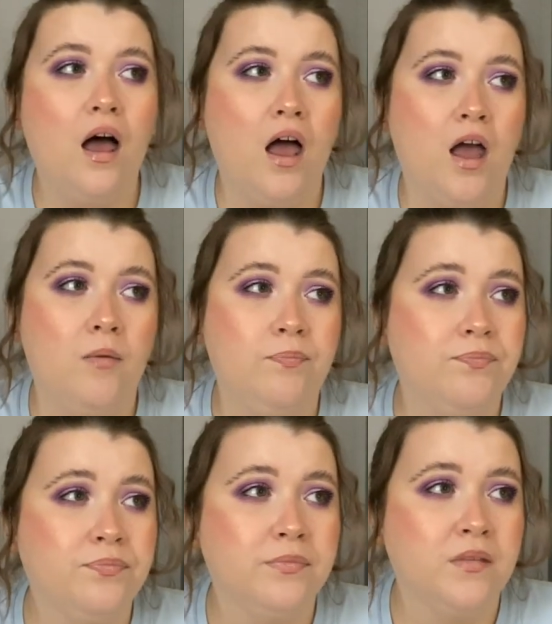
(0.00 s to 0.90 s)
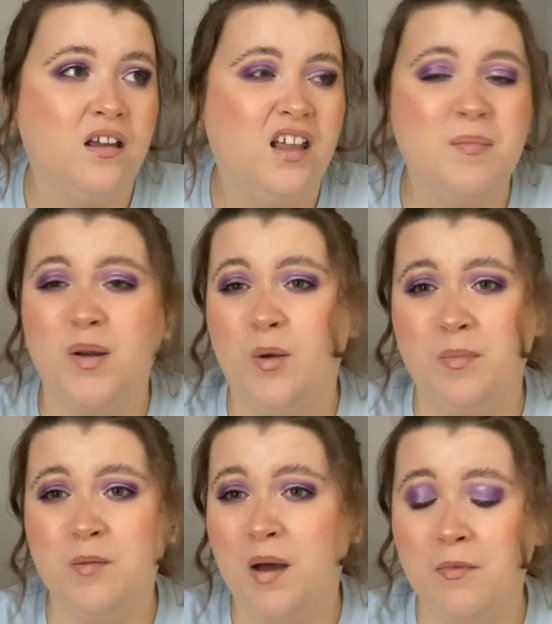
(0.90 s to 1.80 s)
you might not
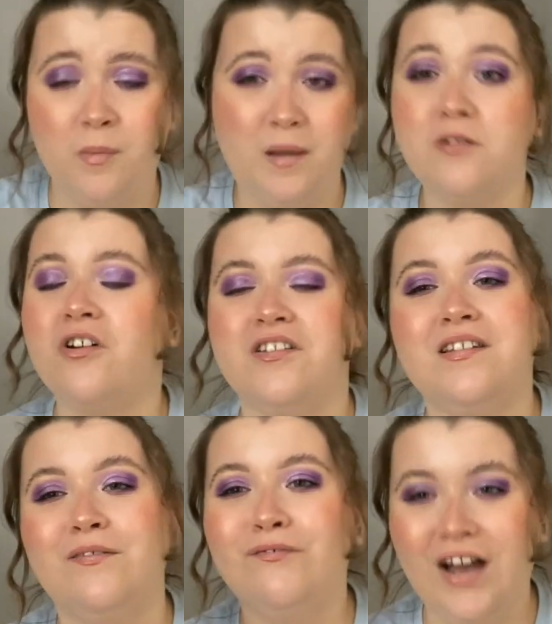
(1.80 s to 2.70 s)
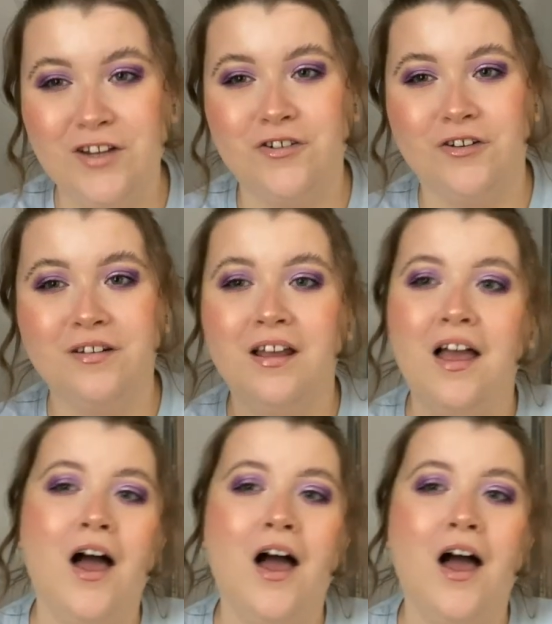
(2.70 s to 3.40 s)
be interested in fashion,